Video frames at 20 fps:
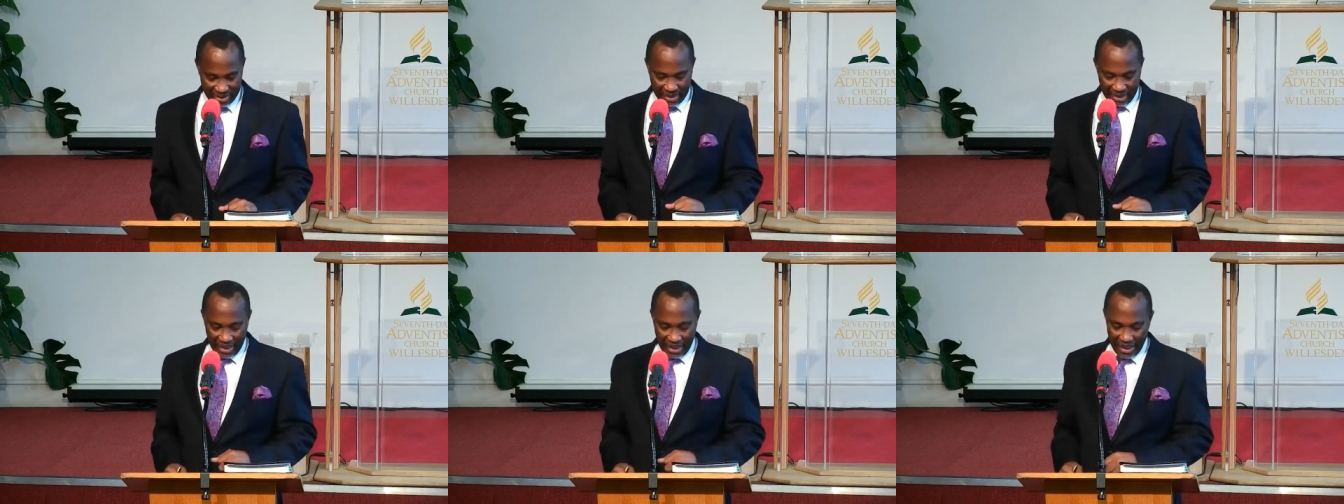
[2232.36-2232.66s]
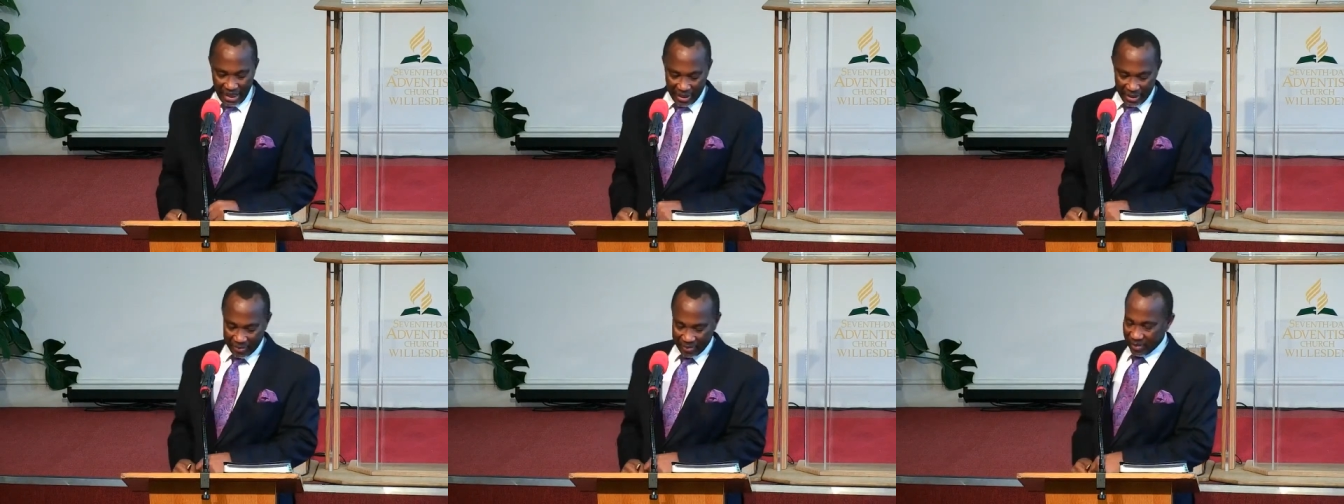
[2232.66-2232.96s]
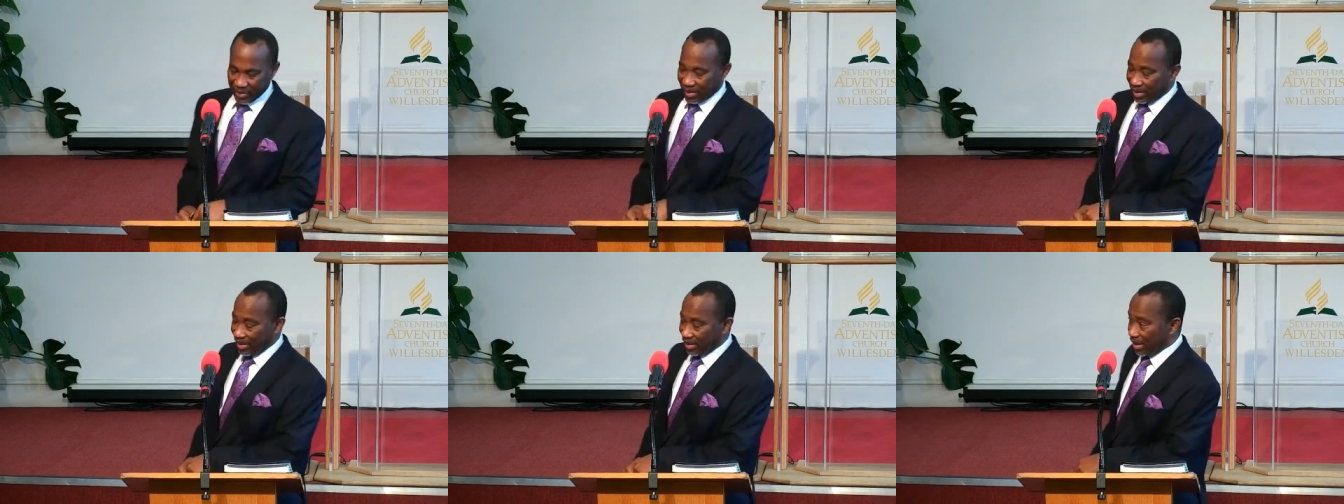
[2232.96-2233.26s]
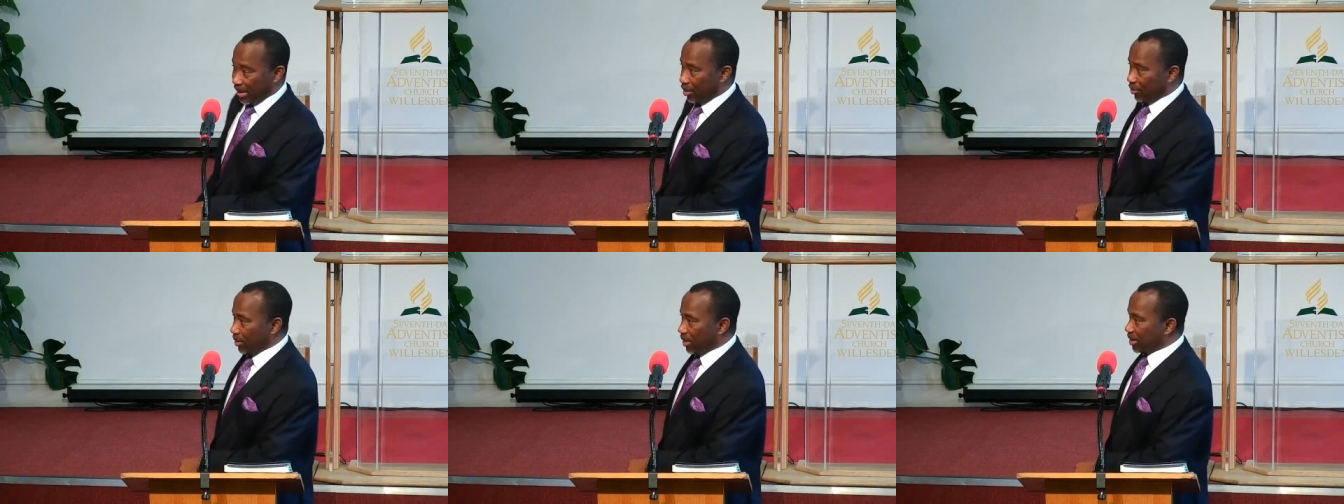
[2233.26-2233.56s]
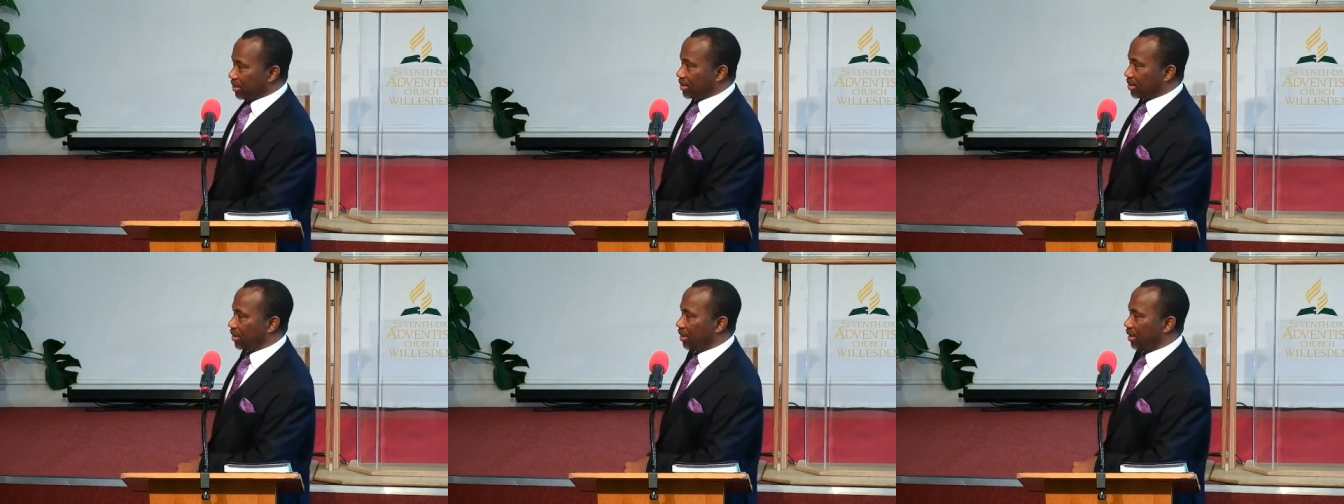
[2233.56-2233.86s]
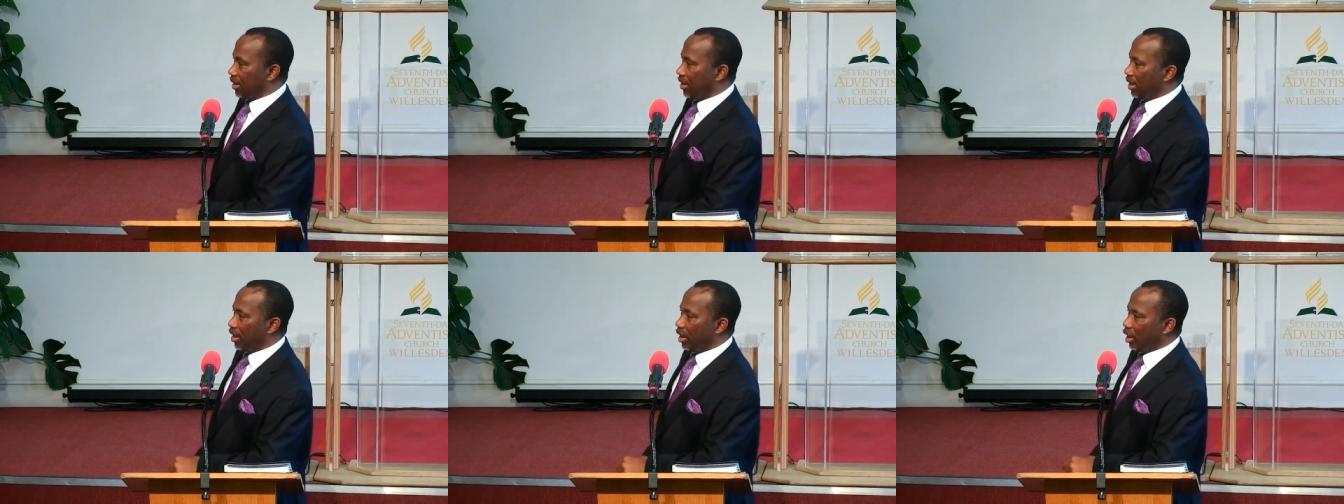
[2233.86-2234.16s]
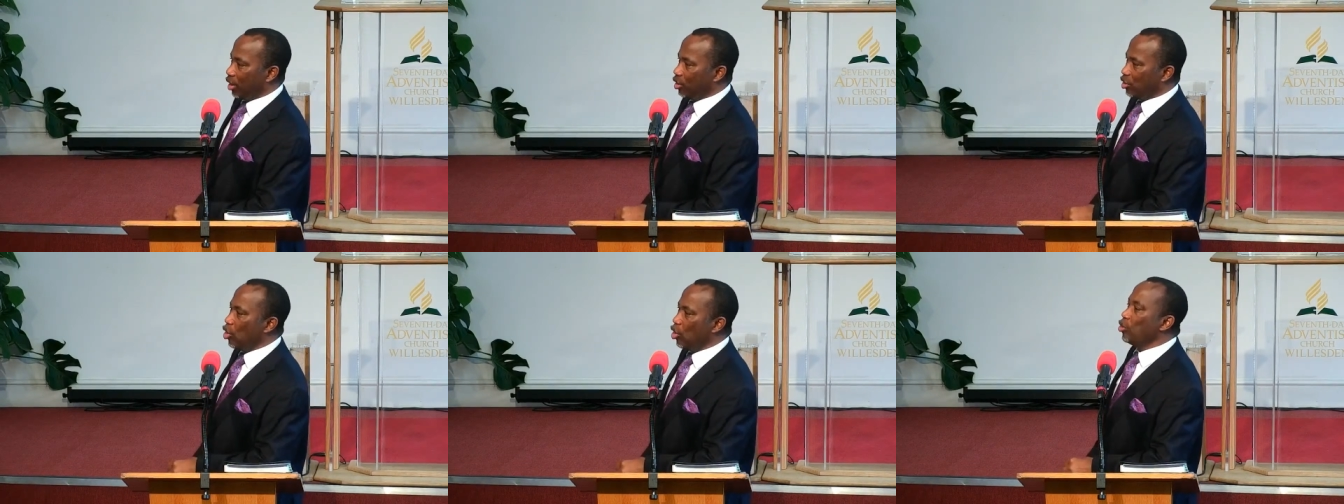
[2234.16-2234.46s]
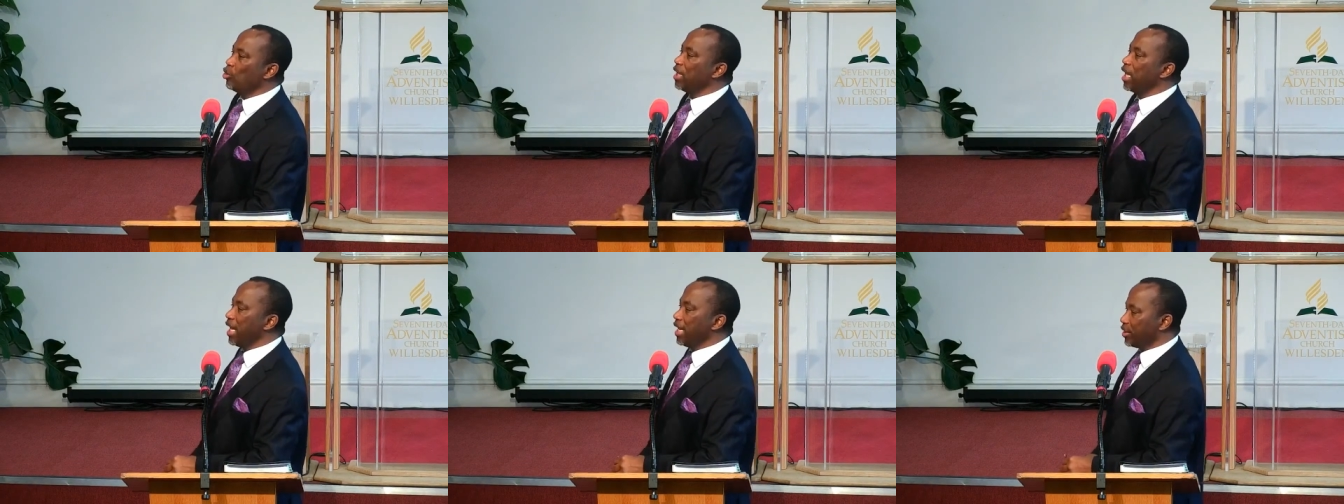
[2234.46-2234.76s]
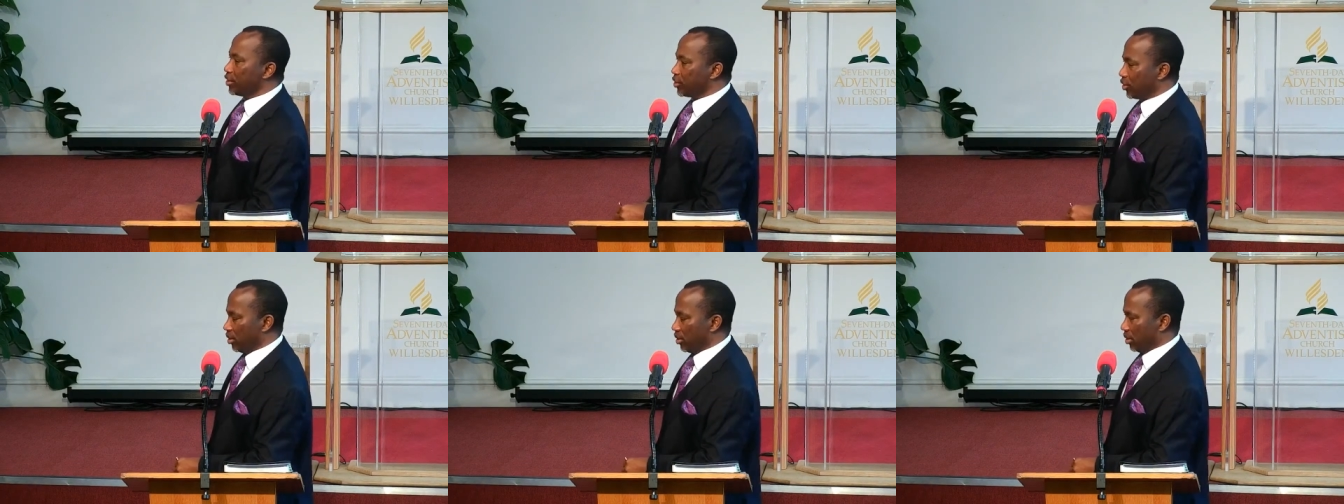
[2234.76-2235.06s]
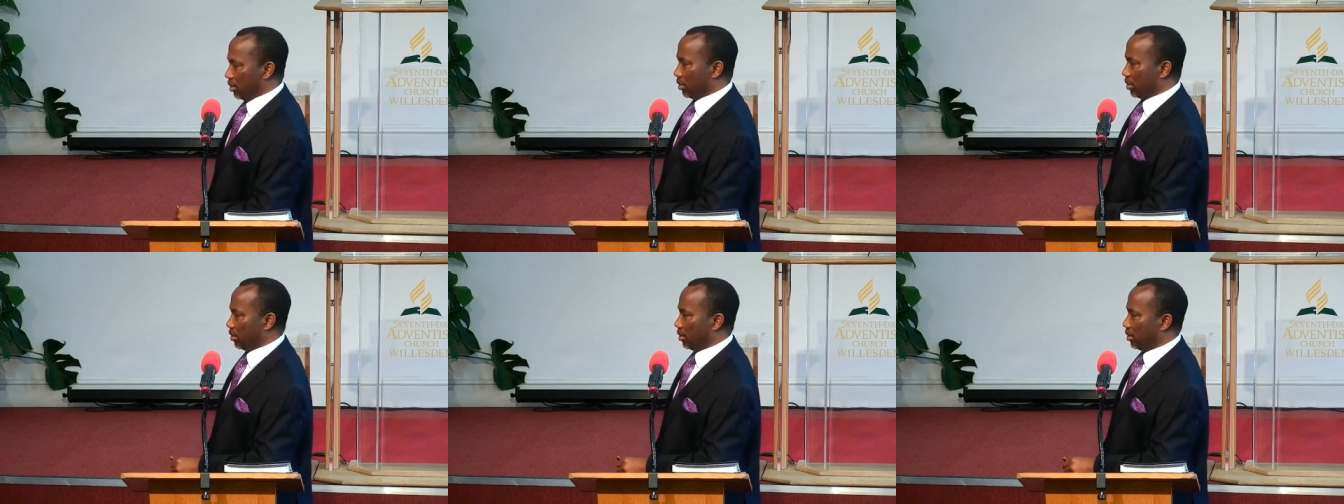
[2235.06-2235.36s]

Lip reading: there is no nation.